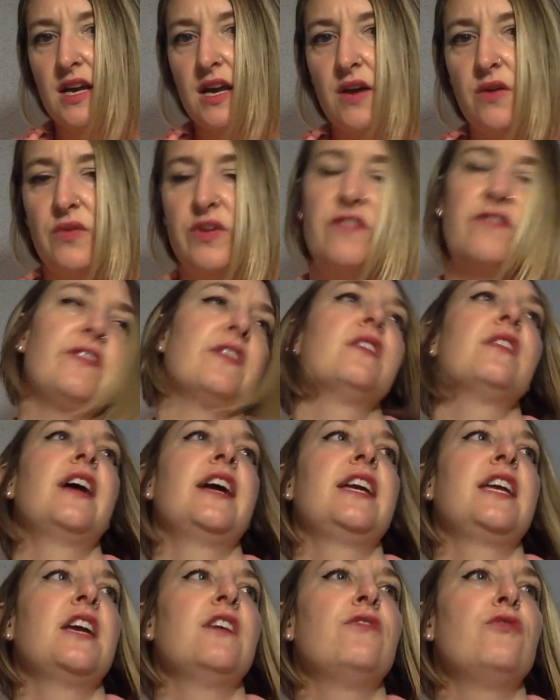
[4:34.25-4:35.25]
We feel
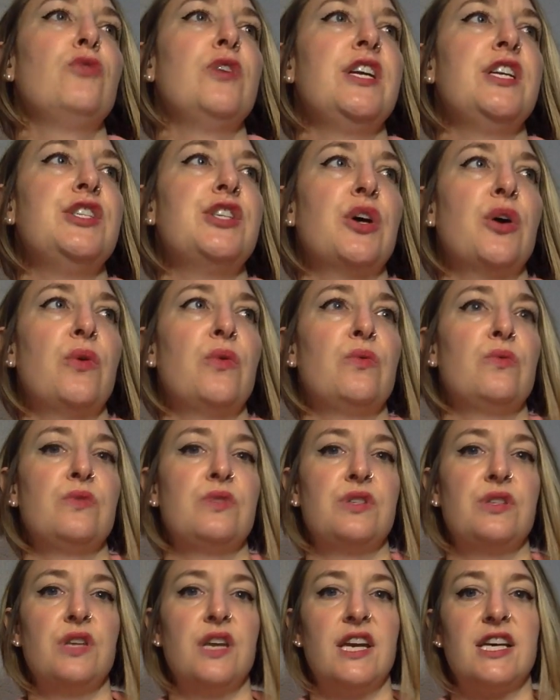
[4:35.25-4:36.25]
like if we
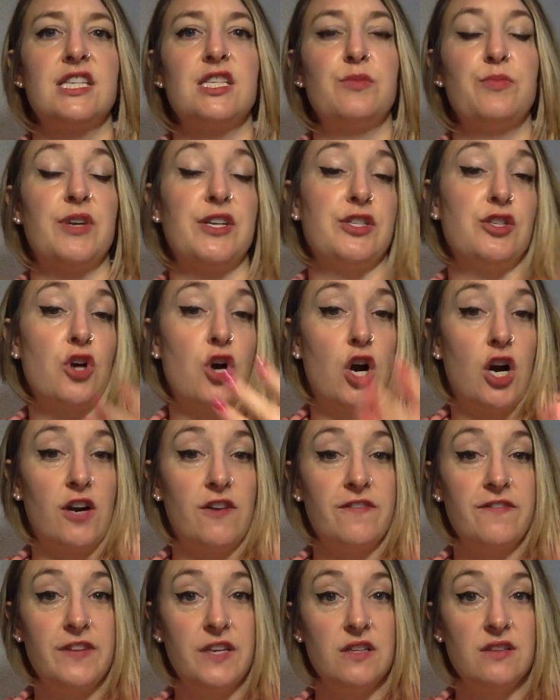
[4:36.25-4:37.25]
don't express our
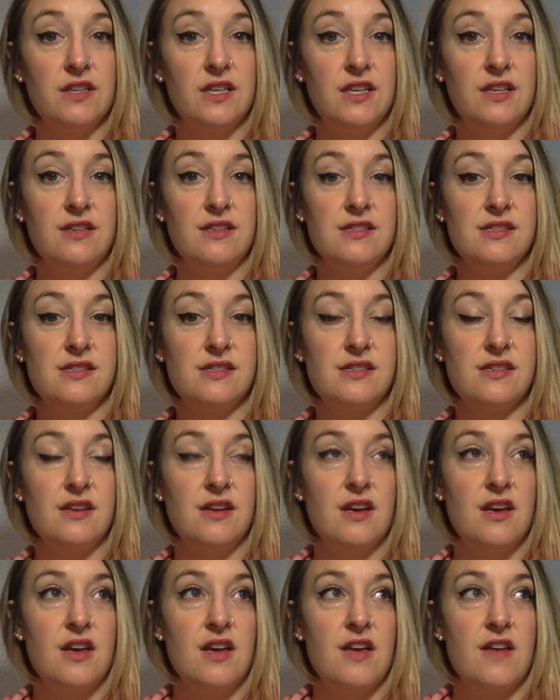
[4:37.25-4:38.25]
feelings,
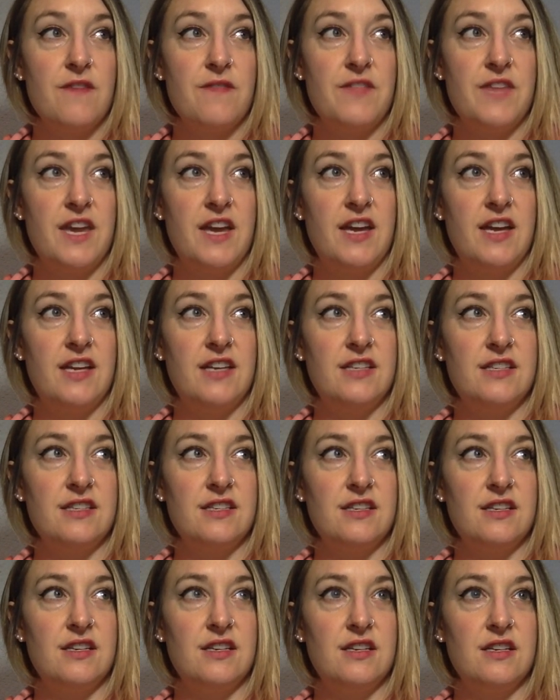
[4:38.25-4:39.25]
that
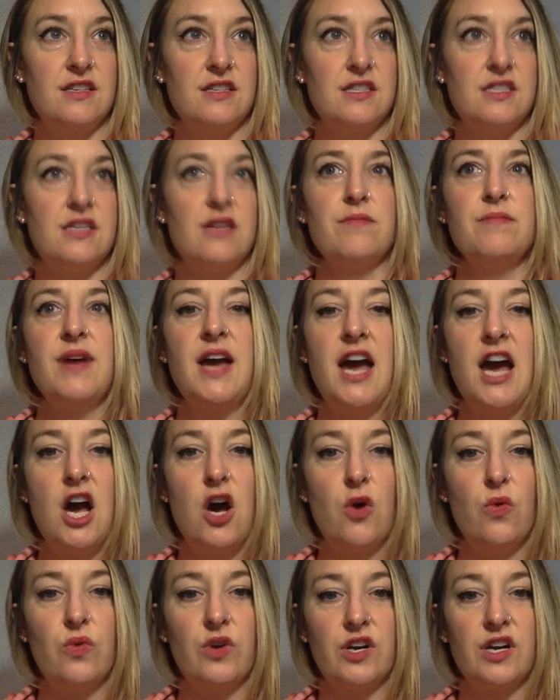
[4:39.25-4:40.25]

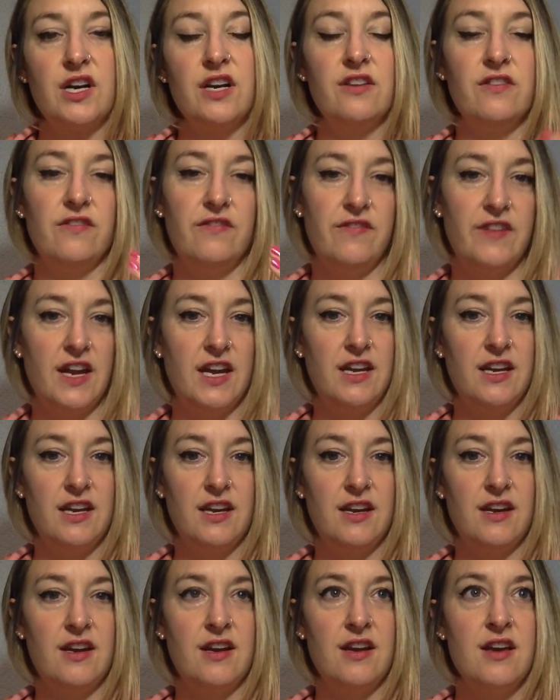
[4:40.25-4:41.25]
somehow we're
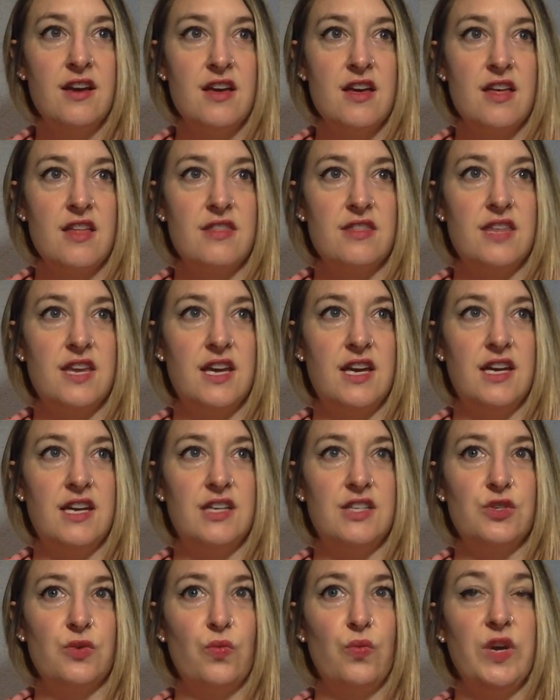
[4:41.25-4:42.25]
conveying
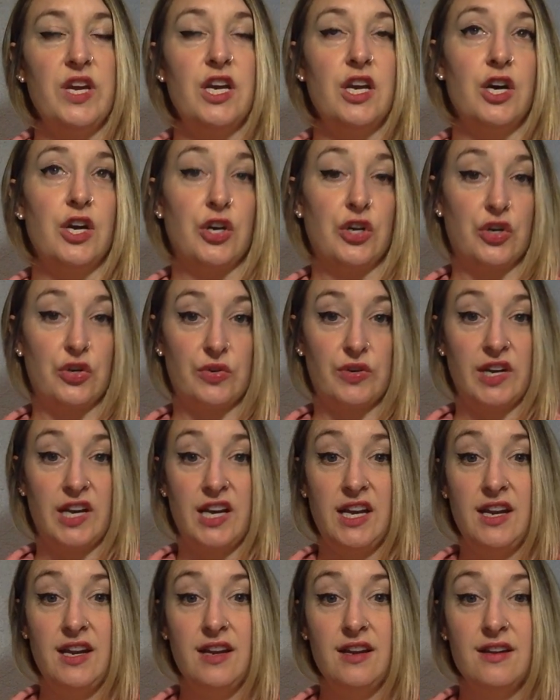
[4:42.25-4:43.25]
that we
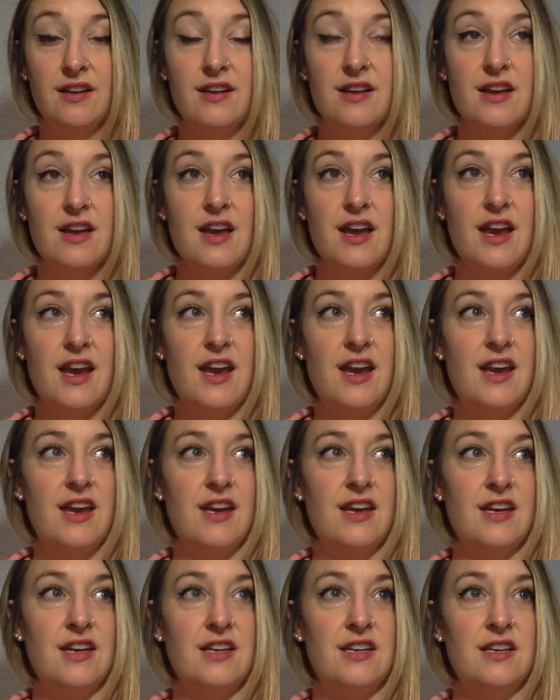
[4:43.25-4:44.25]
agree
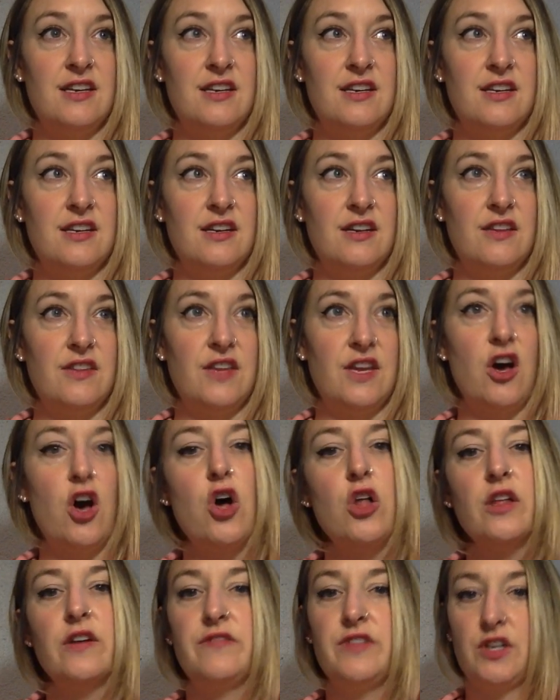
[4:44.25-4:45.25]
and that
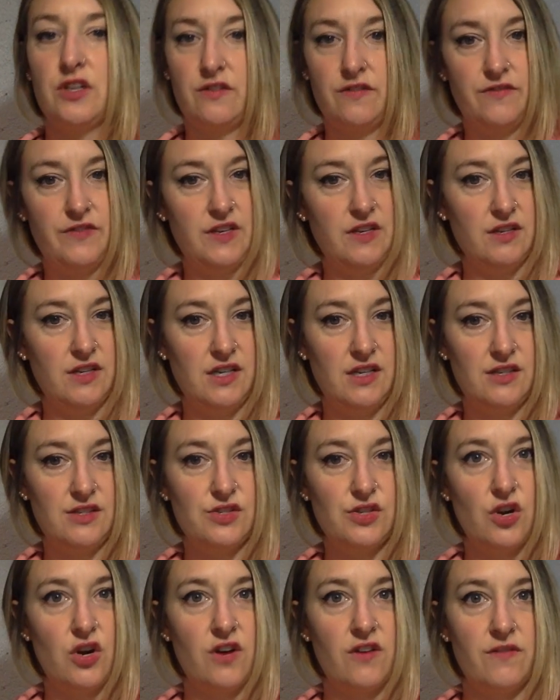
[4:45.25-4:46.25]
all of their feelings
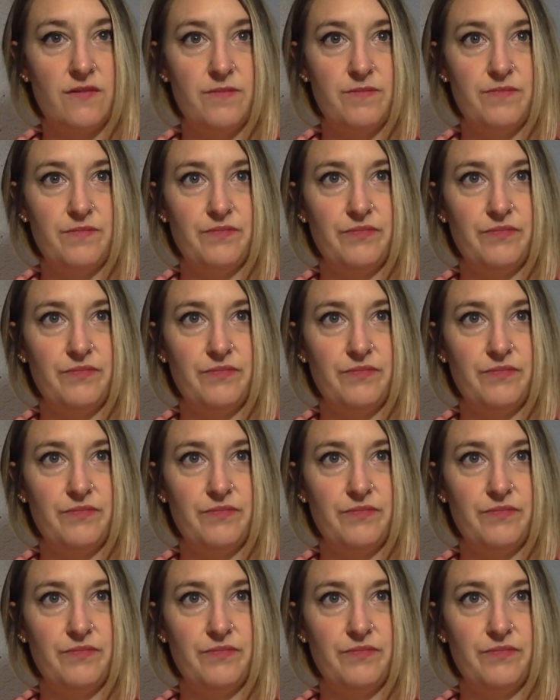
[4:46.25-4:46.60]
are,